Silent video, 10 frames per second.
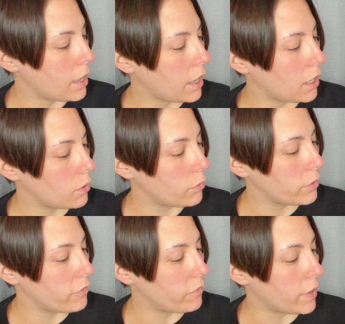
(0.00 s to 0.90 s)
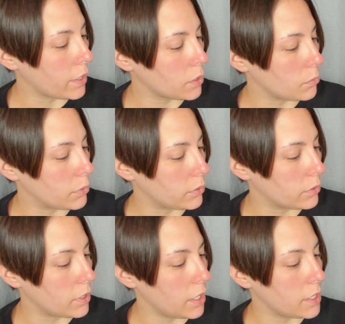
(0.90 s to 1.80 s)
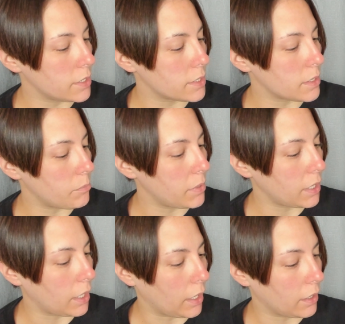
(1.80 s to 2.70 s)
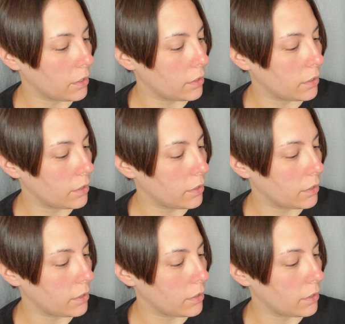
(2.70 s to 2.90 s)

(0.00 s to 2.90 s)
How valuable is the penny